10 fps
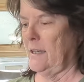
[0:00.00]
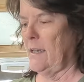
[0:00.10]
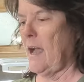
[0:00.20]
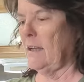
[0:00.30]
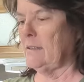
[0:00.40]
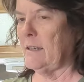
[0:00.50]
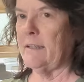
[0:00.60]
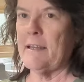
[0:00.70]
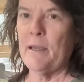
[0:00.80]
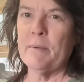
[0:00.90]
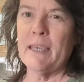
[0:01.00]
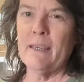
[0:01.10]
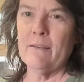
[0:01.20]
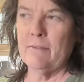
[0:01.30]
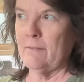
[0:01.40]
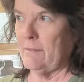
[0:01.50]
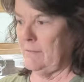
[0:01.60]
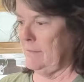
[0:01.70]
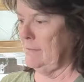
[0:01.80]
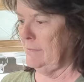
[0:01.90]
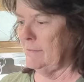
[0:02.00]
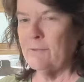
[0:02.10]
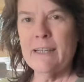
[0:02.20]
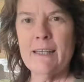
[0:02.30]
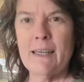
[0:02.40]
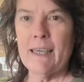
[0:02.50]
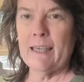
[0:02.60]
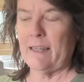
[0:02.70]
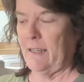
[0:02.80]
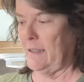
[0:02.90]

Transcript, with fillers: Yeah, it's that time of week again.